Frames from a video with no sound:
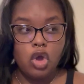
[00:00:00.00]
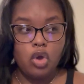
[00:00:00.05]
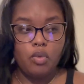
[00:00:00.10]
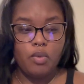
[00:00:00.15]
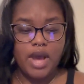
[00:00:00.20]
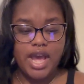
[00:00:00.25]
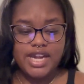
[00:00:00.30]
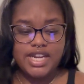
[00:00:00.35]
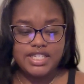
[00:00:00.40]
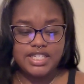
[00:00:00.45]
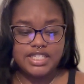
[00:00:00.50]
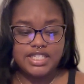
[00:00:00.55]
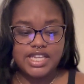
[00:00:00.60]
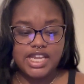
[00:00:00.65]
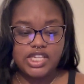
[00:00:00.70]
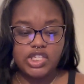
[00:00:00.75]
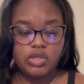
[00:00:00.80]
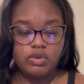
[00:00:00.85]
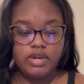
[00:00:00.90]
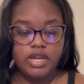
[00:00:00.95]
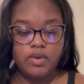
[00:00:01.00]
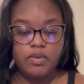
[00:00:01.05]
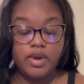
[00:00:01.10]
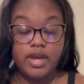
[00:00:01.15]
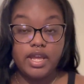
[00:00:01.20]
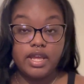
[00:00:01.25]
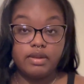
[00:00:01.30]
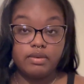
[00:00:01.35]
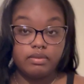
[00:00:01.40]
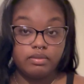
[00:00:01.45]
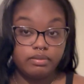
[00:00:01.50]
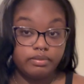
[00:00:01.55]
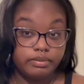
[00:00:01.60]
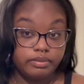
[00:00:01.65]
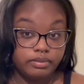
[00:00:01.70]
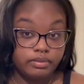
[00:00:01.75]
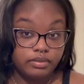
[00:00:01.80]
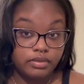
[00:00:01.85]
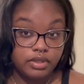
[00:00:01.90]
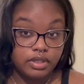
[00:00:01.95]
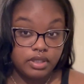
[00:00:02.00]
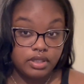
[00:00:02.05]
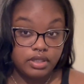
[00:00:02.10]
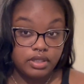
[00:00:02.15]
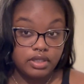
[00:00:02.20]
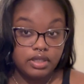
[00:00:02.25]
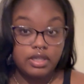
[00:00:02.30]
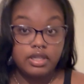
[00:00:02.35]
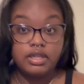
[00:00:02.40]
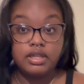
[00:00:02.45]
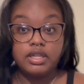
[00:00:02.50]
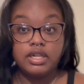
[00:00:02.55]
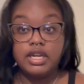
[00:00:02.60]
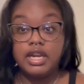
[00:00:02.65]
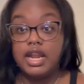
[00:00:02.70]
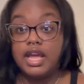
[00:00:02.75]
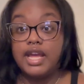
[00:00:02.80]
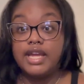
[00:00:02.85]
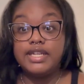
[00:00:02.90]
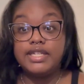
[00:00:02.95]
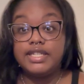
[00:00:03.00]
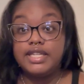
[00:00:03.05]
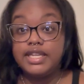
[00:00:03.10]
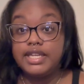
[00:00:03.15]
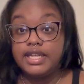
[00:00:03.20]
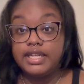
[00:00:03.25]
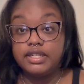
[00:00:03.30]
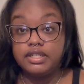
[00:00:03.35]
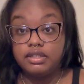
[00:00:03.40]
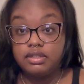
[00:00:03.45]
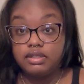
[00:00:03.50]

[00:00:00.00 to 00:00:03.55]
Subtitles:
Why does it say 21? 9:10.